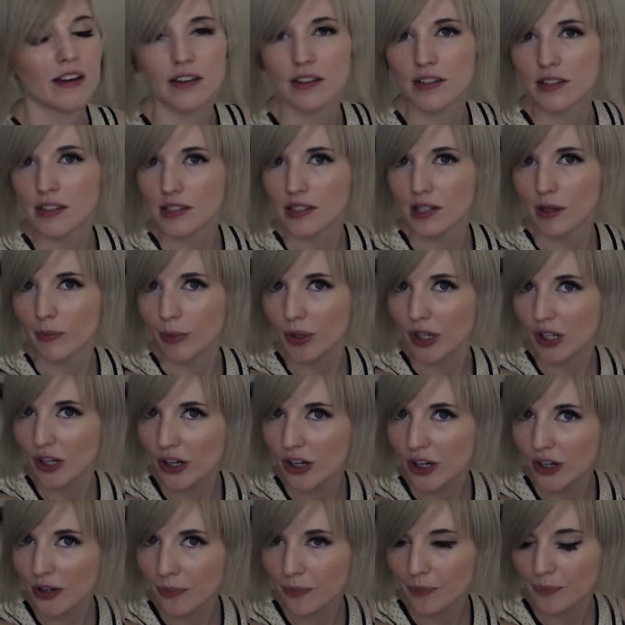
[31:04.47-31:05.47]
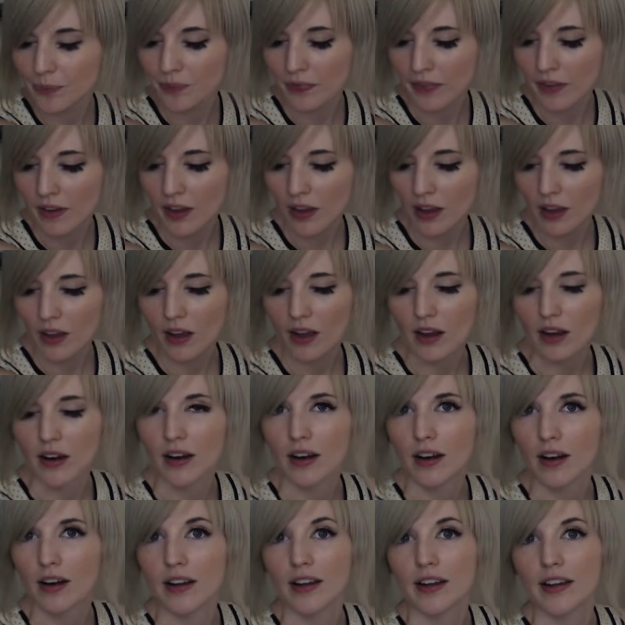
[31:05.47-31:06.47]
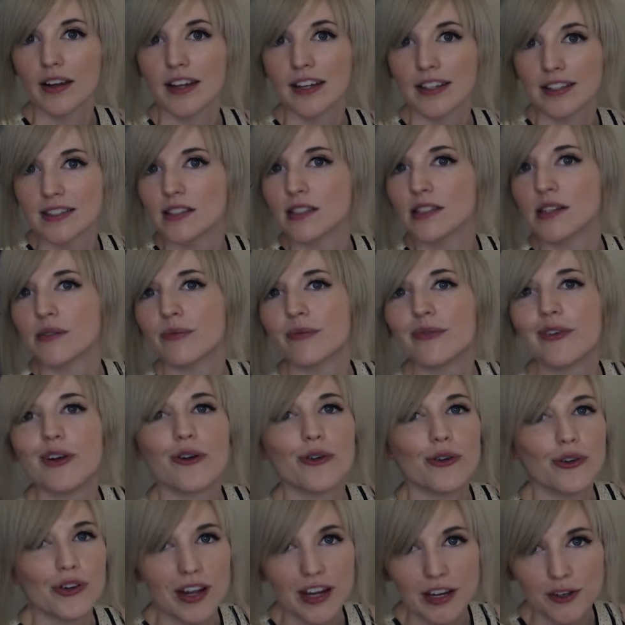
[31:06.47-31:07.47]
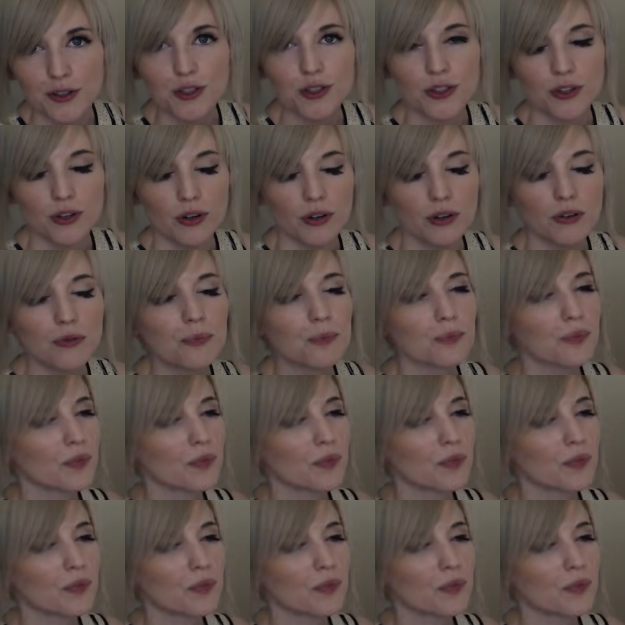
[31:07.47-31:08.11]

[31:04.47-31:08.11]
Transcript: similar and seem foundational